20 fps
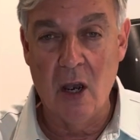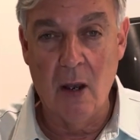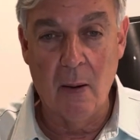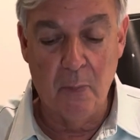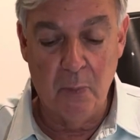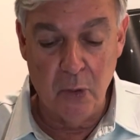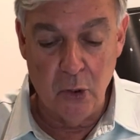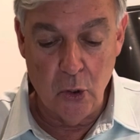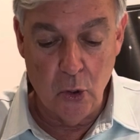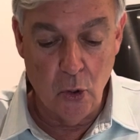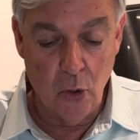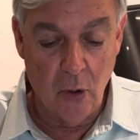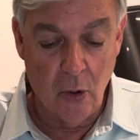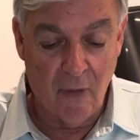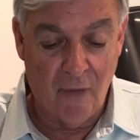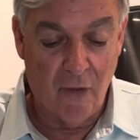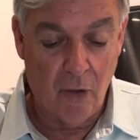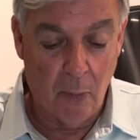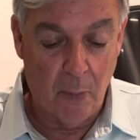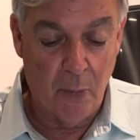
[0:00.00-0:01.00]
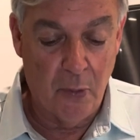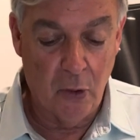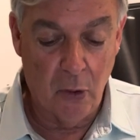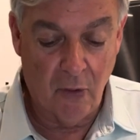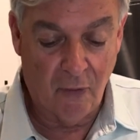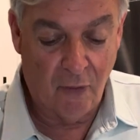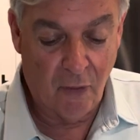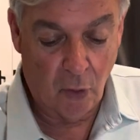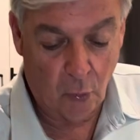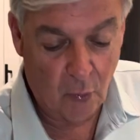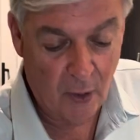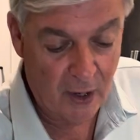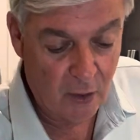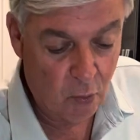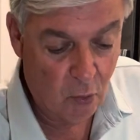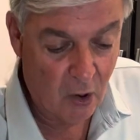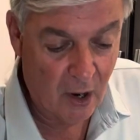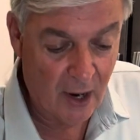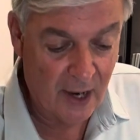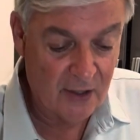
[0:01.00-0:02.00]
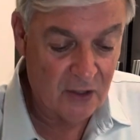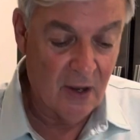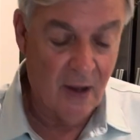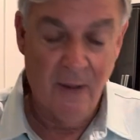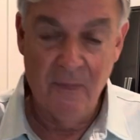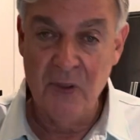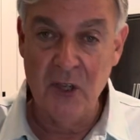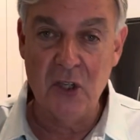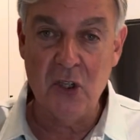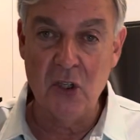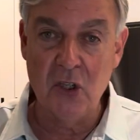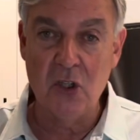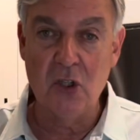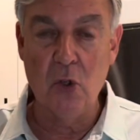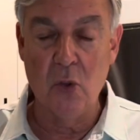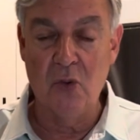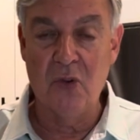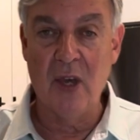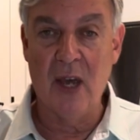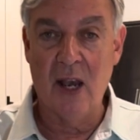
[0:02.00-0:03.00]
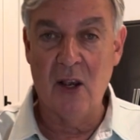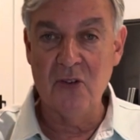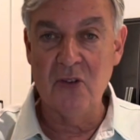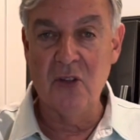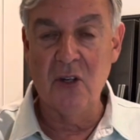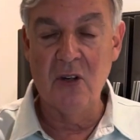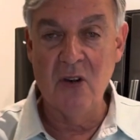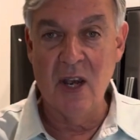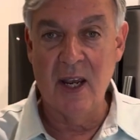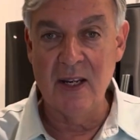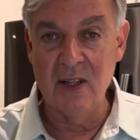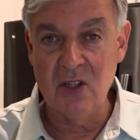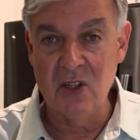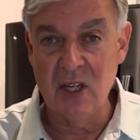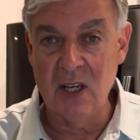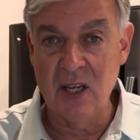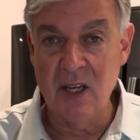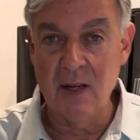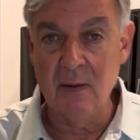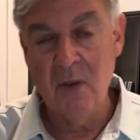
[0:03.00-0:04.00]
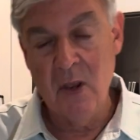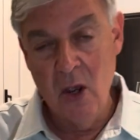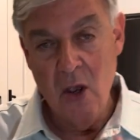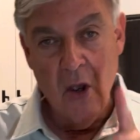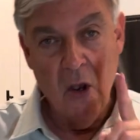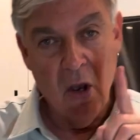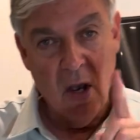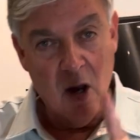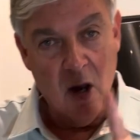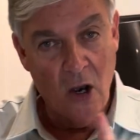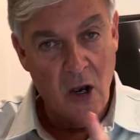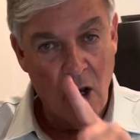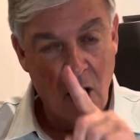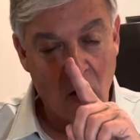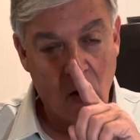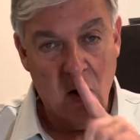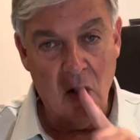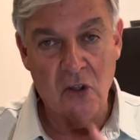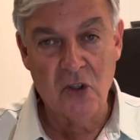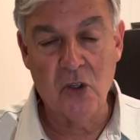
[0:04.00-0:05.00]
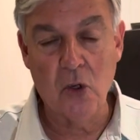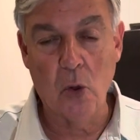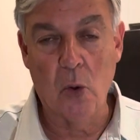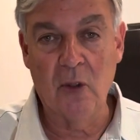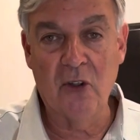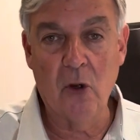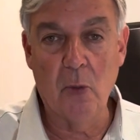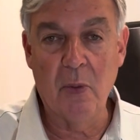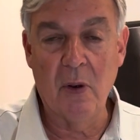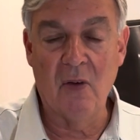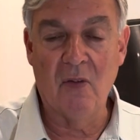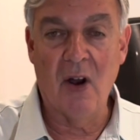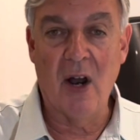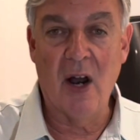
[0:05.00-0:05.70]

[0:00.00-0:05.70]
Beautiful, beautiful red wines. This is 2019. Also a little bit of a